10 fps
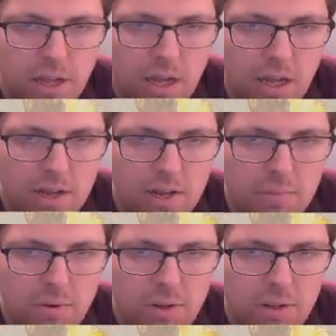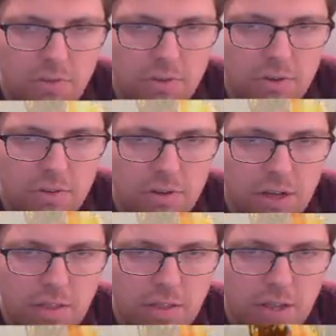Entumbral Assault
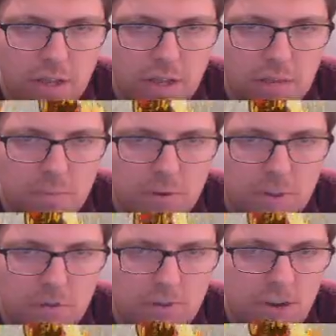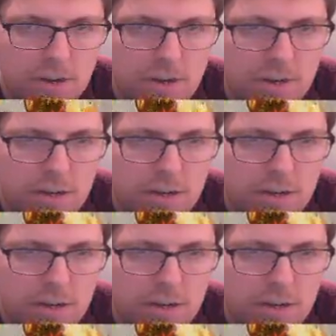on the multi-striker.